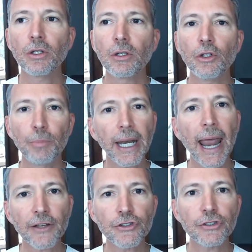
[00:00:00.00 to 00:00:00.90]
You've been
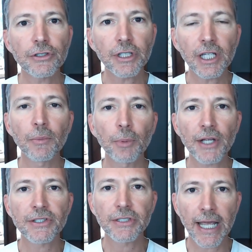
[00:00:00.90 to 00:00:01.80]
asked to give a
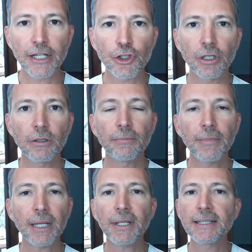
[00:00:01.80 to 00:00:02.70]
presentation.
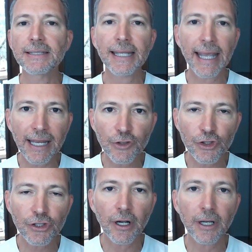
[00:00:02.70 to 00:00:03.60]
Maybe it's a case
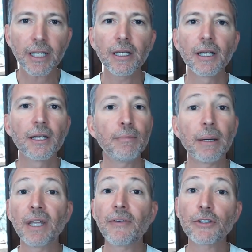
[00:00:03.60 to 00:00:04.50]
study.
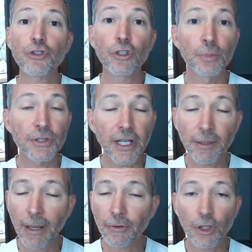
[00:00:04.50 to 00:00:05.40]
Maybe they've asked you to present
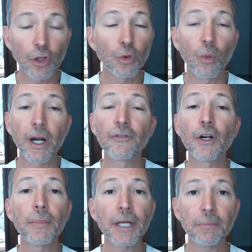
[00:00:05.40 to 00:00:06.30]
about you, whatever
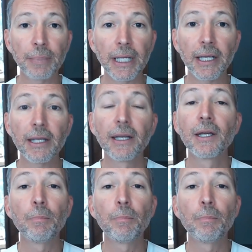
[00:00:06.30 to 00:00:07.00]
it might be.